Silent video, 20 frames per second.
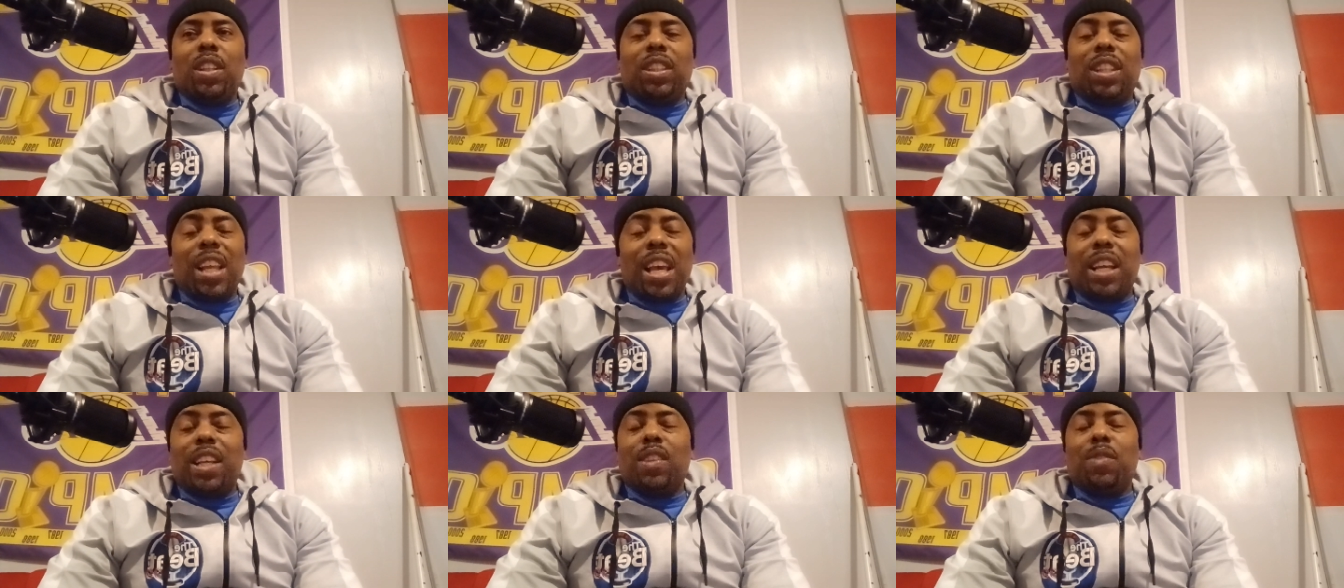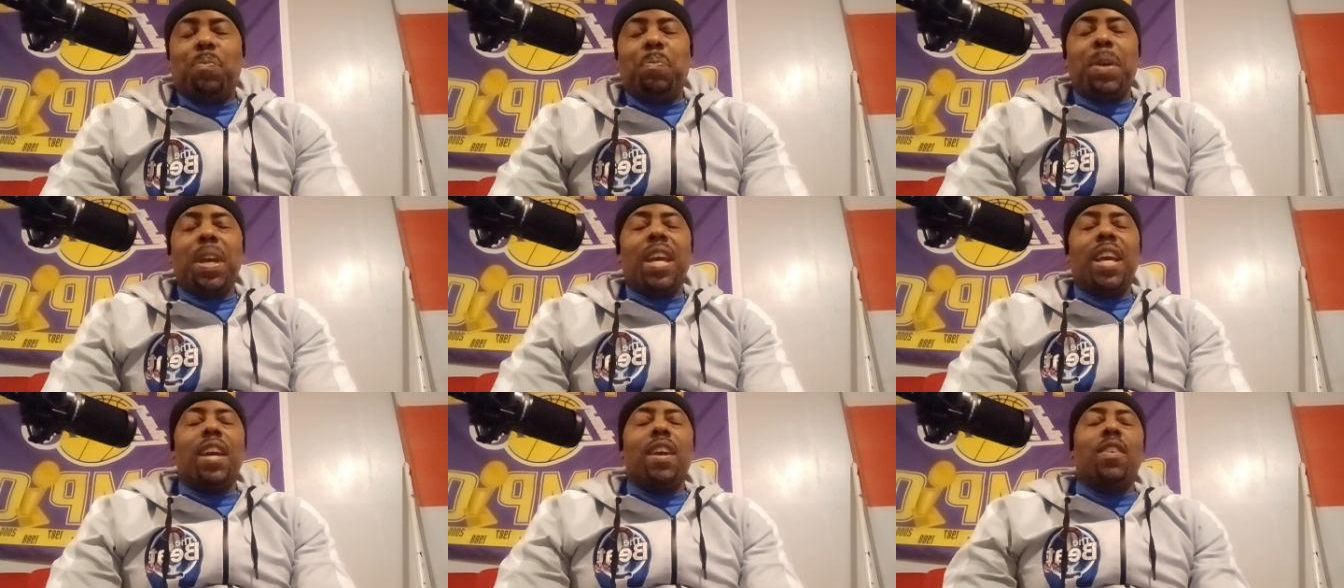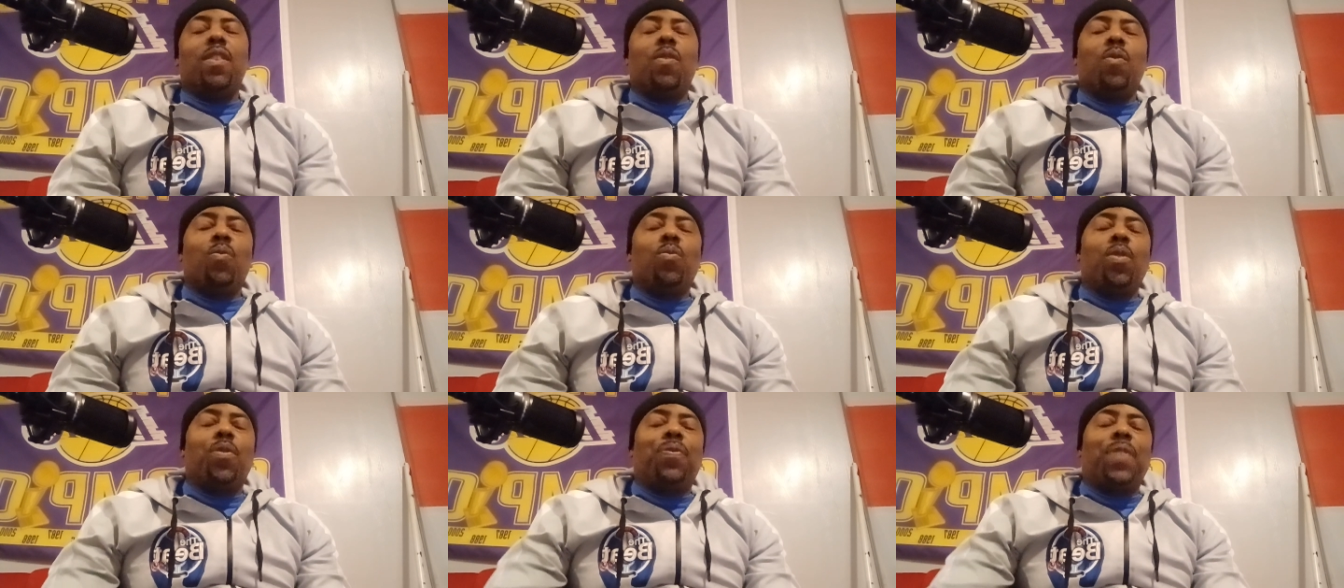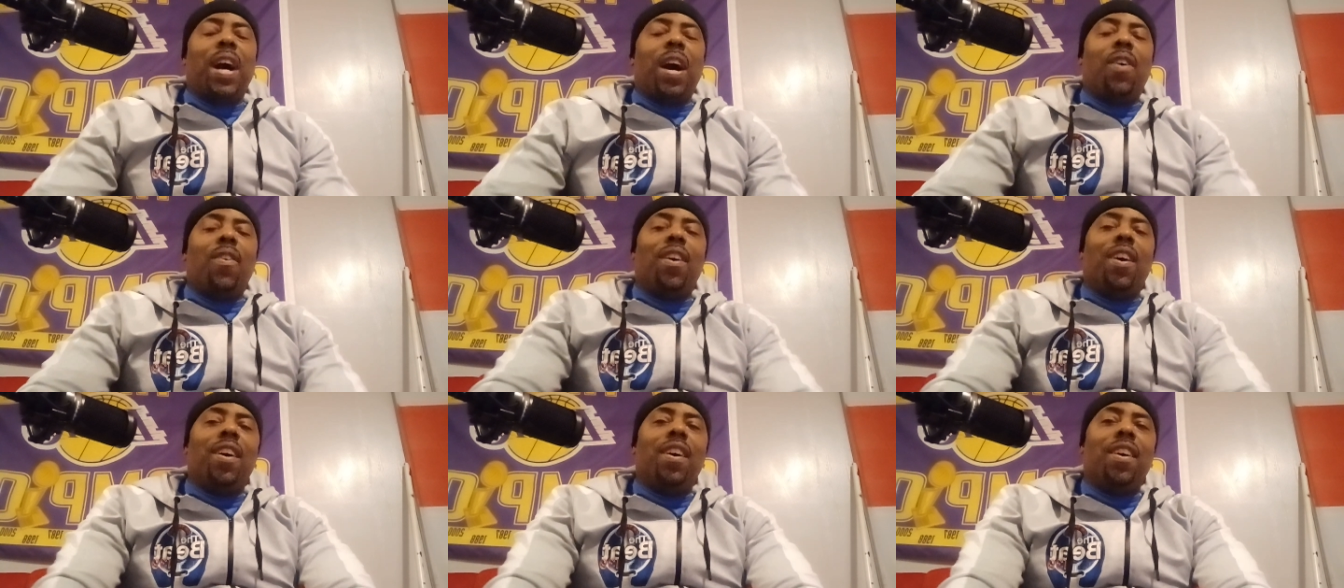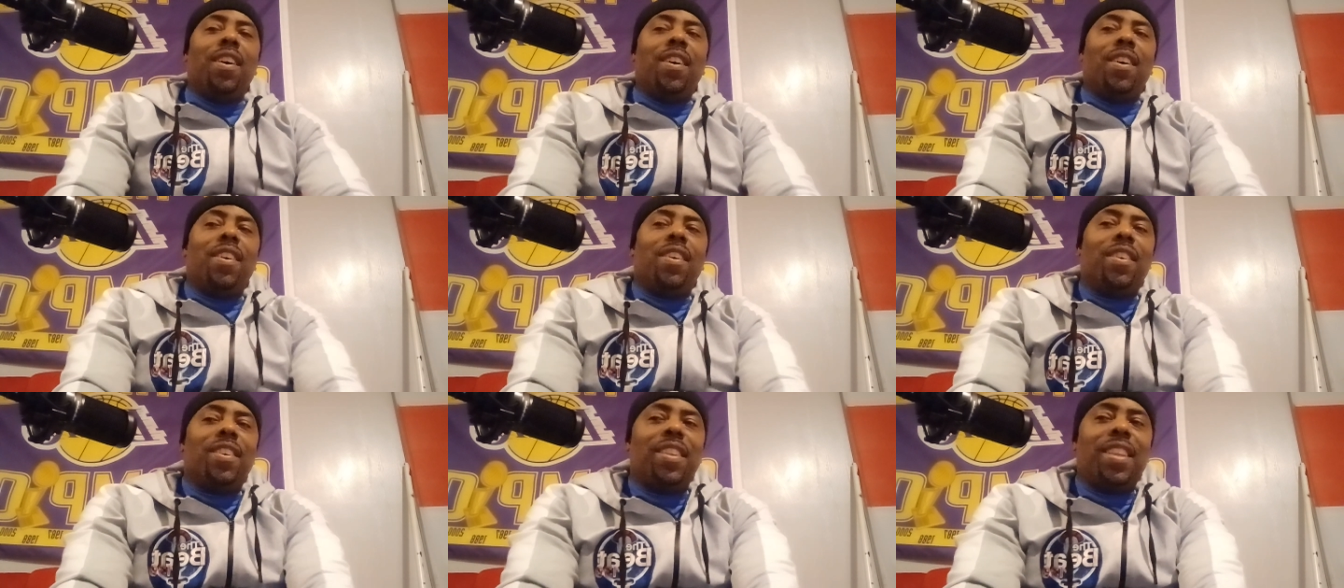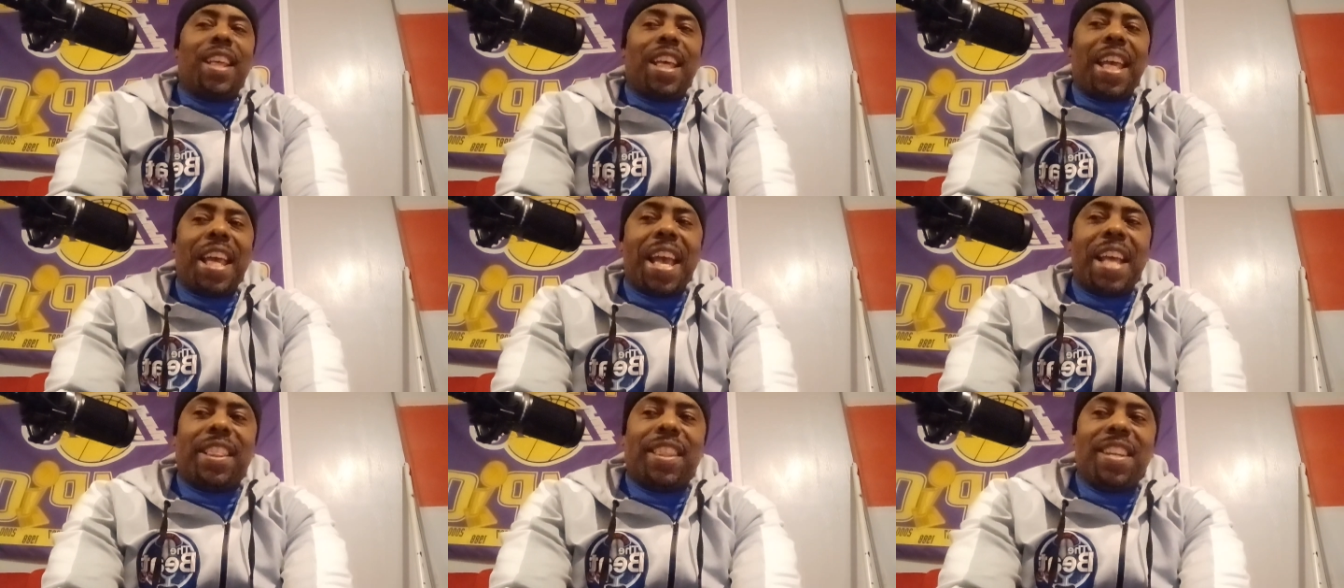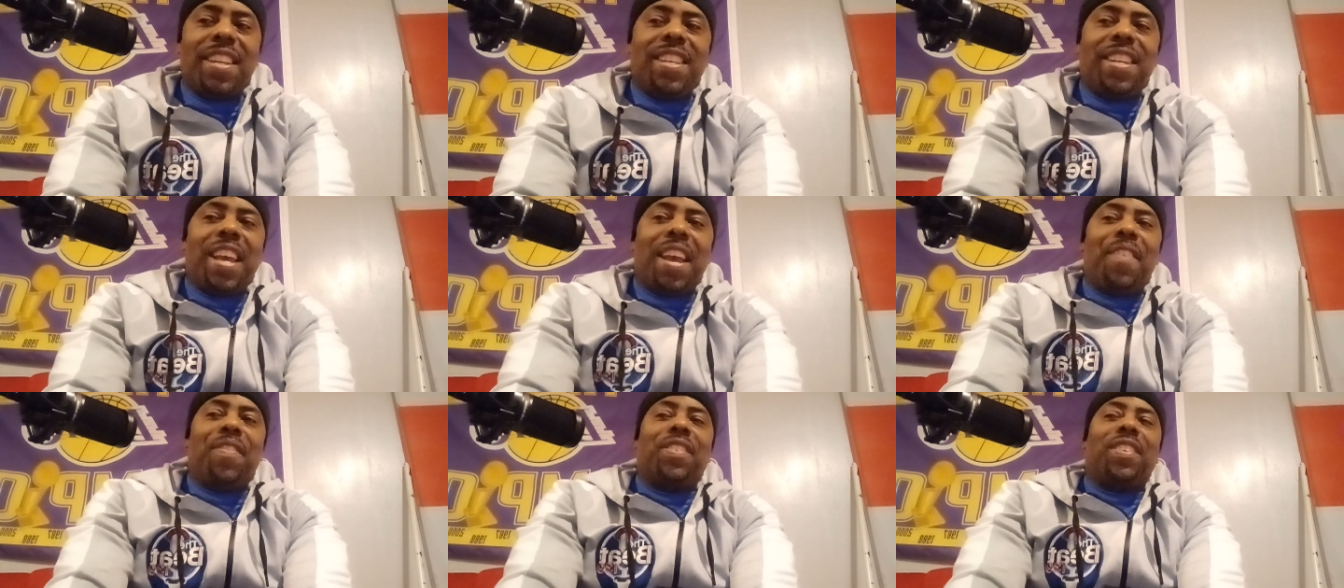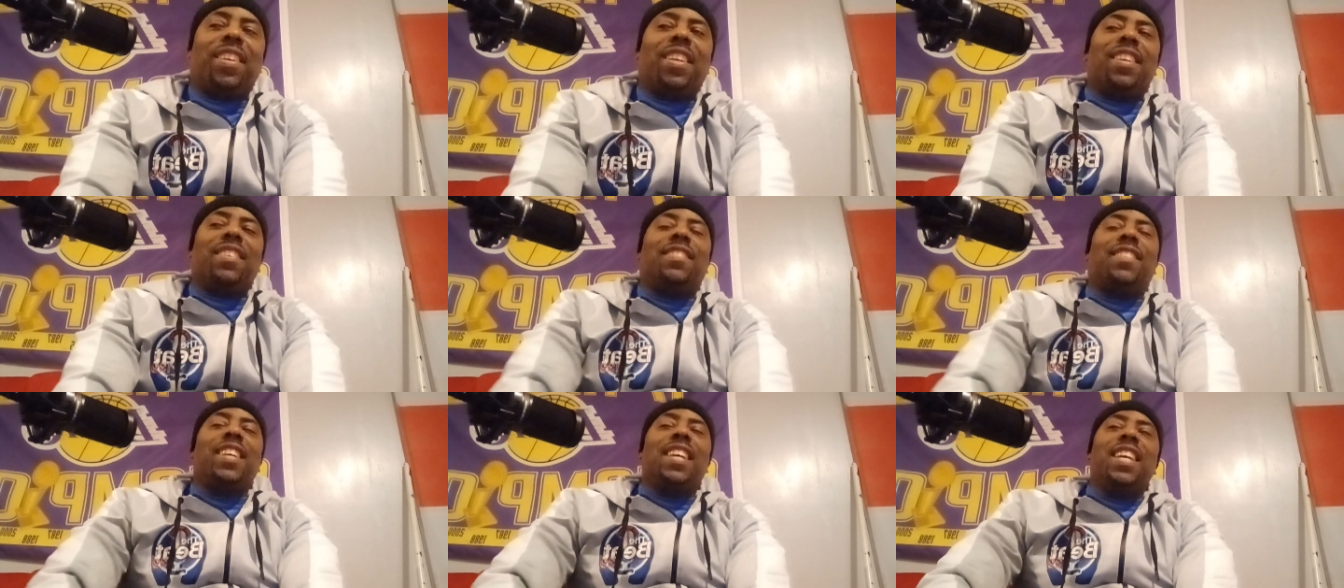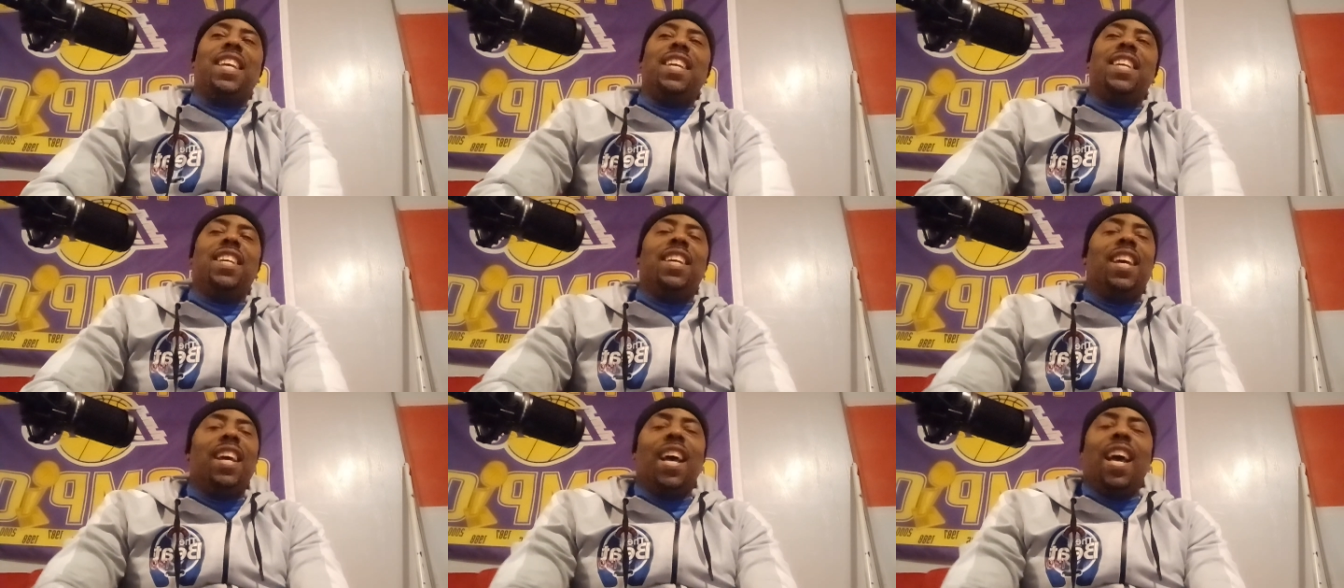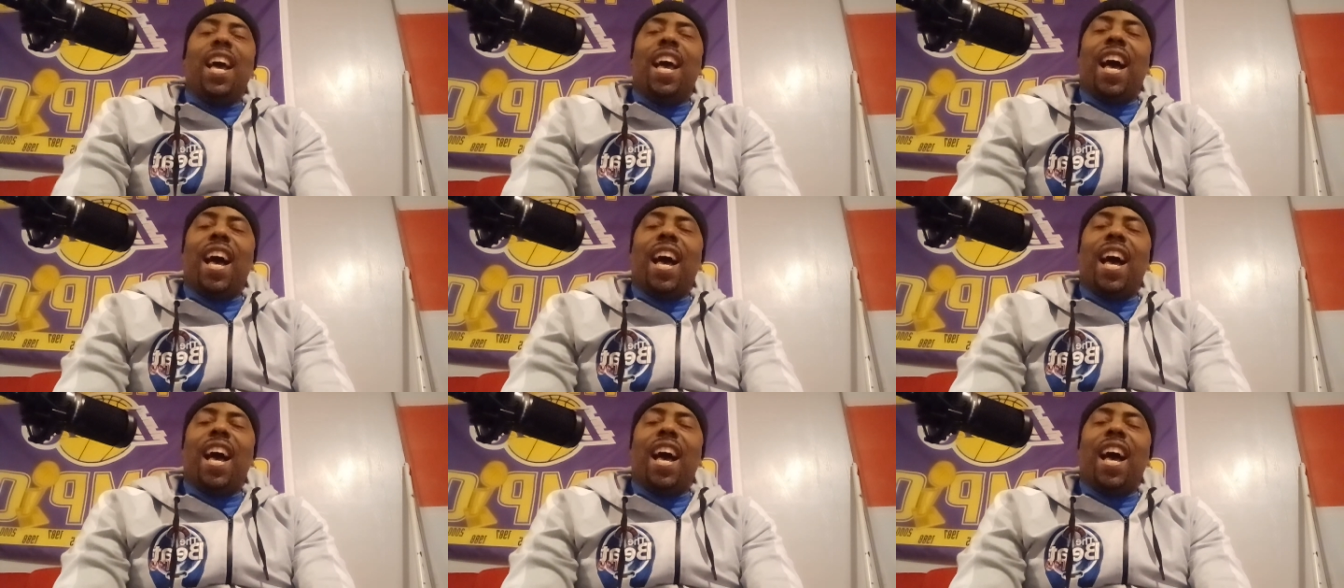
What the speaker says: Lakers being without Anthony Davis against the Heat,